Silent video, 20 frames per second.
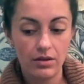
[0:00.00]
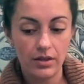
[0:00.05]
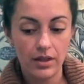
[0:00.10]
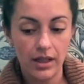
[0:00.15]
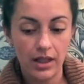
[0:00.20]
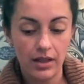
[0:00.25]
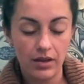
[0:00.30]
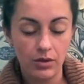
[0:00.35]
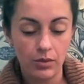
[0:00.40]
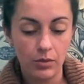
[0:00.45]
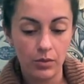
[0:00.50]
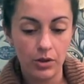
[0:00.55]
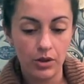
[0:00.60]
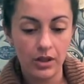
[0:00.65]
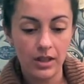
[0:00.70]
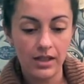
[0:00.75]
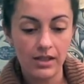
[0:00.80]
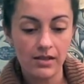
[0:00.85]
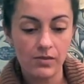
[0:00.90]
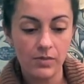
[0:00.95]
and the
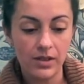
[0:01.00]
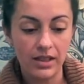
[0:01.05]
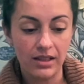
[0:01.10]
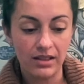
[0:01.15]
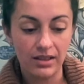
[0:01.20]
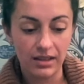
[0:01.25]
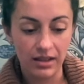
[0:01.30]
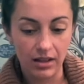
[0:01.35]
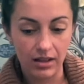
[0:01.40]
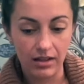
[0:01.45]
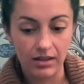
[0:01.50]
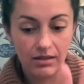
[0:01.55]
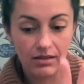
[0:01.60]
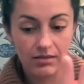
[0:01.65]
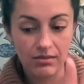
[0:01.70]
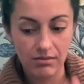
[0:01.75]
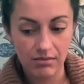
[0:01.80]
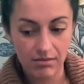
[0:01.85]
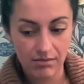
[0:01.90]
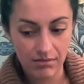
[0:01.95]
work is being
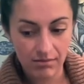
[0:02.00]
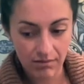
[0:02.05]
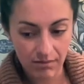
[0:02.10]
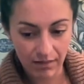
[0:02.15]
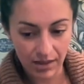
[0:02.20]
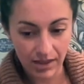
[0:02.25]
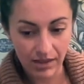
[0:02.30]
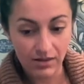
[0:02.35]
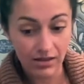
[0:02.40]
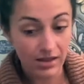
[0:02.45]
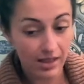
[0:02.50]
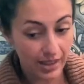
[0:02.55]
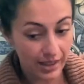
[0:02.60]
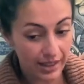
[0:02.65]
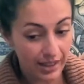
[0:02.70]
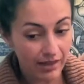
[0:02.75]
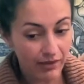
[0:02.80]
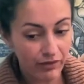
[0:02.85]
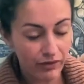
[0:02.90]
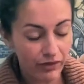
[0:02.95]
done. It,
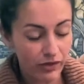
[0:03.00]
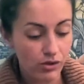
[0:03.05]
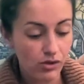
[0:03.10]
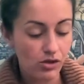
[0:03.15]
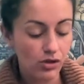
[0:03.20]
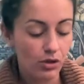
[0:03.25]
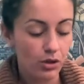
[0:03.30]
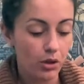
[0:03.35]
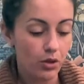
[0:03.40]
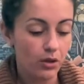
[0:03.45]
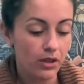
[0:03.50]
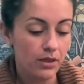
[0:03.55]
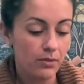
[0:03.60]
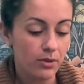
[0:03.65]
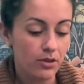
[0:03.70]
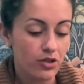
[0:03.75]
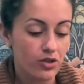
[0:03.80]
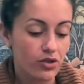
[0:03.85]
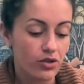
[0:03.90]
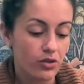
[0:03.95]
again, feels slowly
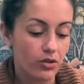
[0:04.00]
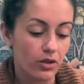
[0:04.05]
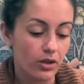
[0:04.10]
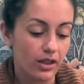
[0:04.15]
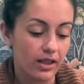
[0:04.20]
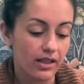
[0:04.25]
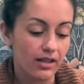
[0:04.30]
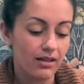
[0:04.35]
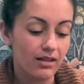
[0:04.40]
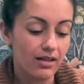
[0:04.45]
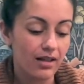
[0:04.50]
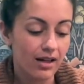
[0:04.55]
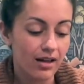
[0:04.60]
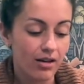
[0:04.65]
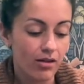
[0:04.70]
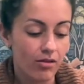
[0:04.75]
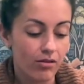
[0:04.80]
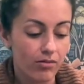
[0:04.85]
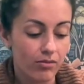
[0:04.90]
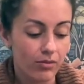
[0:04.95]
but surely.
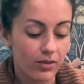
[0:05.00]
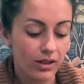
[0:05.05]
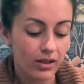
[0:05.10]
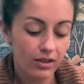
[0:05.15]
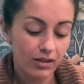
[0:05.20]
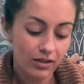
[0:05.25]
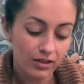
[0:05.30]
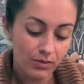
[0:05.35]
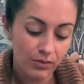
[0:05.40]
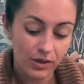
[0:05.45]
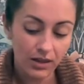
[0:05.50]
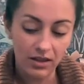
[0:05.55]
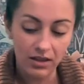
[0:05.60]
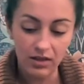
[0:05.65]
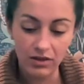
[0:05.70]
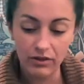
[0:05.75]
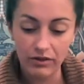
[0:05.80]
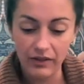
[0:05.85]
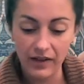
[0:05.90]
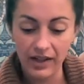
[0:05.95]
Now, it could be a
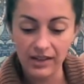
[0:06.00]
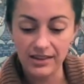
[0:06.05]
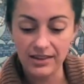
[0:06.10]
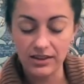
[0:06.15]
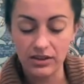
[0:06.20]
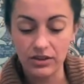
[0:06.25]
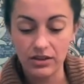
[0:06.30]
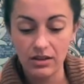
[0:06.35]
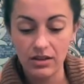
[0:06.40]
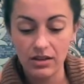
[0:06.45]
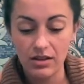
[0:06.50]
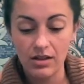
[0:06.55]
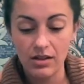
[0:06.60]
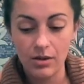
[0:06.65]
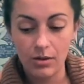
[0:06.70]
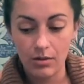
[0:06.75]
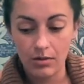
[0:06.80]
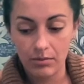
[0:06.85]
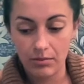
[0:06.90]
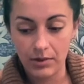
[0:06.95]
little faster,
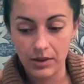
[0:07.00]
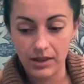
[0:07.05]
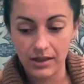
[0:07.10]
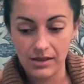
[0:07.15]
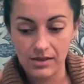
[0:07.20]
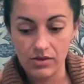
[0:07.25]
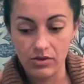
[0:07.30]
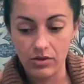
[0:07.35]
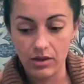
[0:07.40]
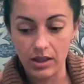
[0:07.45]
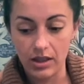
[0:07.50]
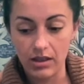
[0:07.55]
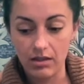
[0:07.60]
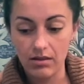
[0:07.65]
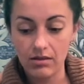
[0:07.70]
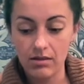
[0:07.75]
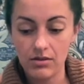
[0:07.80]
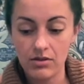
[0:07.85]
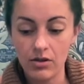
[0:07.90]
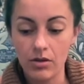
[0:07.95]
but it's okay.
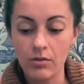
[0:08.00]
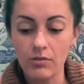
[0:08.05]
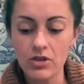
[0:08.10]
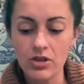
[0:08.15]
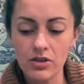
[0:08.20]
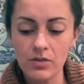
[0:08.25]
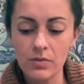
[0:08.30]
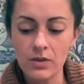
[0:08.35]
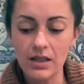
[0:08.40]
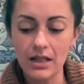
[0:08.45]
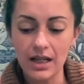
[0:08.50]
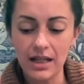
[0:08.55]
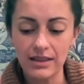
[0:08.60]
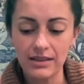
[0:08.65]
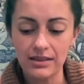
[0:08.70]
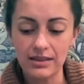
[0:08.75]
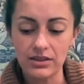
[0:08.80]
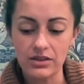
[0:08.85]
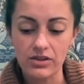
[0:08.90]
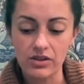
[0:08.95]
Don't, just be kind
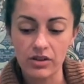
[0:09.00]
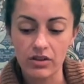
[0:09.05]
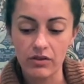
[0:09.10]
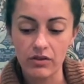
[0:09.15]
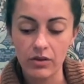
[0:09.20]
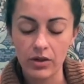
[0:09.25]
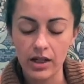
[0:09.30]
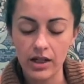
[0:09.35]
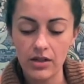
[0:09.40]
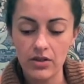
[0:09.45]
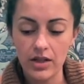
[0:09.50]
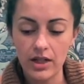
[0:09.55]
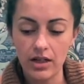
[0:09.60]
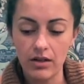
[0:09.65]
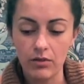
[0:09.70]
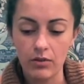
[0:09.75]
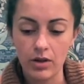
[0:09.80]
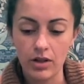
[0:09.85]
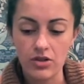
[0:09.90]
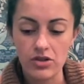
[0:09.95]
to yourself, okay? You can't
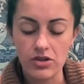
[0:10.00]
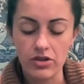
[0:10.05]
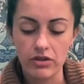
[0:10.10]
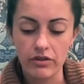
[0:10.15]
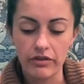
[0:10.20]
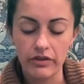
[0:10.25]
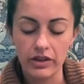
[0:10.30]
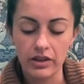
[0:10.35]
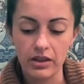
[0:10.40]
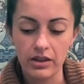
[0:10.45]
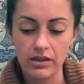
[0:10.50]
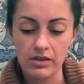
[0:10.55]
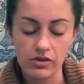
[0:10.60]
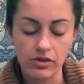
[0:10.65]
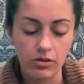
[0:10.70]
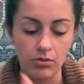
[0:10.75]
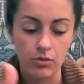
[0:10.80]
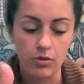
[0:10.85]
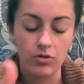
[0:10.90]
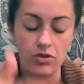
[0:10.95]
rush your feelings, your
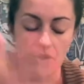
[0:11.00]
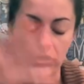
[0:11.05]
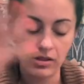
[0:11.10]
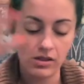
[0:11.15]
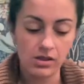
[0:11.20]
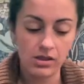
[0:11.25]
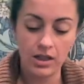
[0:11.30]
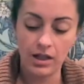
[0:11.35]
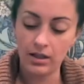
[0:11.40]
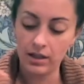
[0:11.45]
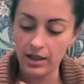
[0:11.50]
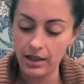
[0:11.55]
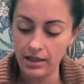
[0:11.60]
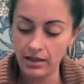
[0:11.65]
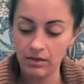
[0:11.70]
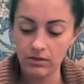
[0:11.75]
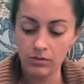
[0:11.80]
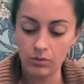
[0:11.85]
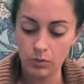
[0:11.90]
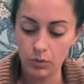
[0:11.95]
emotions. You got to kind
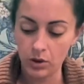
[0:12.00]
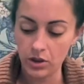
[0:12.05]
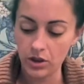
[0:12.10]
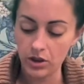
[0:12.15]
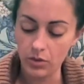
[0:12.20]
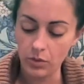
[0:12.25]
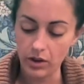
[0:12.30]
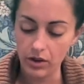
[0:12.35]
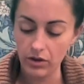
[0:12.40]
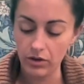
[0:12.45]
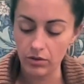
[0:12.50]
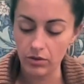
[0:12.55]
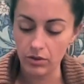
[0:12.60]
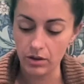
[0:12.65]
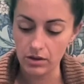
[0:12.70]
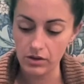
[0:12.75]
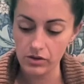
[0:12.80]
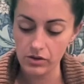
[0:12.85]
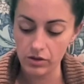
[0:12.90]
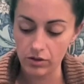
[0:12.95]
of work your way through
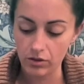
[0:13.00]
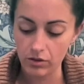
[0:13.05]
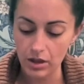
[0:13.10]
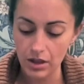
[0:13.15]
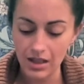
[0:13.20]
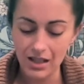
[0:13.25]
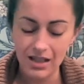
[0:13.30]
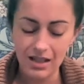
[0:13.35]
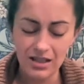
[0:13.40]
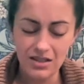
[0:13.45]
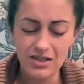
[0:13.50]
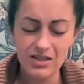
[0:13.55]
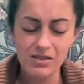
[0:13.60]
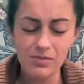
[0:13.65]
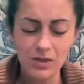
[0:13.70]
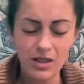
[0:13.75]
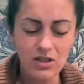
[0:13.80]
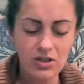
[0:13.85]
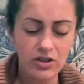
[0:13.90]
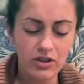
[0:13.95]
it. So just
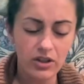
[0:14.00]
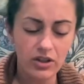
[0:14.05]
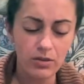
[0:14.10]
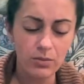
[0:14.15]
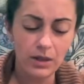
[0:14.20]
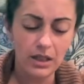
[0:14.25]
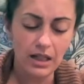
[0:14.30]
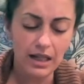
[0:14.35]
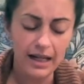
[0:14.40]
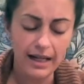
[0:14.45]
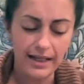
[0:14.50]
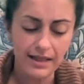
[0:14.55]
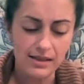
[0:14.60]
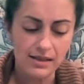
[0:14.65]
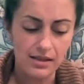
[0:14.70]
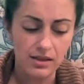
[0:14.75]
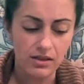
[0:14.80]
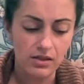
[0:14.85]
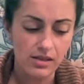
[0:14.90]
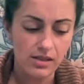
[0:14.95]
make sure you're being kind to
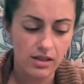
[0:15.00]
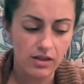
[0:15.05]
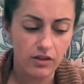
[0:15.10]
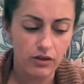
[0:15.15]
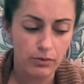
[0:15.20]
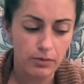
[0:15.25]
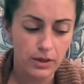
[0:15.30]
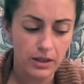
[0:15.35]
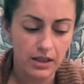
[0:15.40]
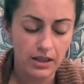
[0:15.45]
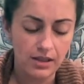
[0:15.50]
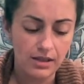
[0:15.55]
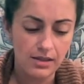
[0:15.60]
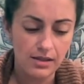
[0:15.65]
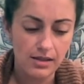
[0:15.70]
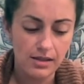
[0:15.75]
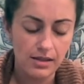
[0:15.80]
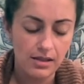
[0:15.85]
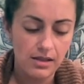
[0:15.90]
yourself, because